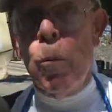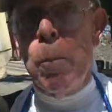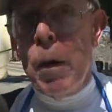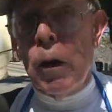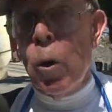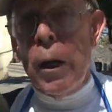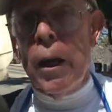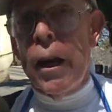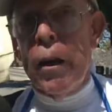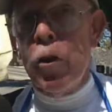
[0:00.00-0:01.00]
We've been
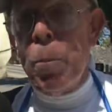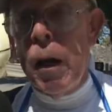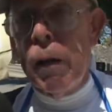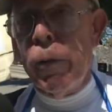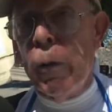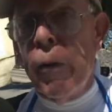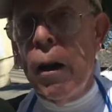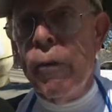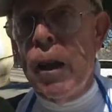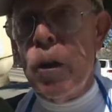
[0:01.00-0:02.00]
going down this path for
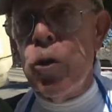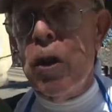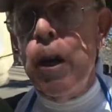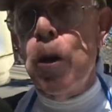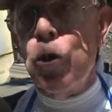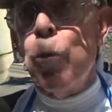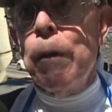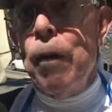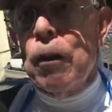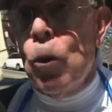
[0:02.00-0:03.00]
5,000
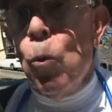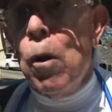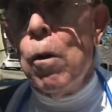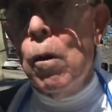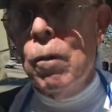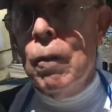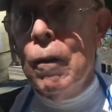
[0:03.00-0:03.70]
years. We've hit the wall.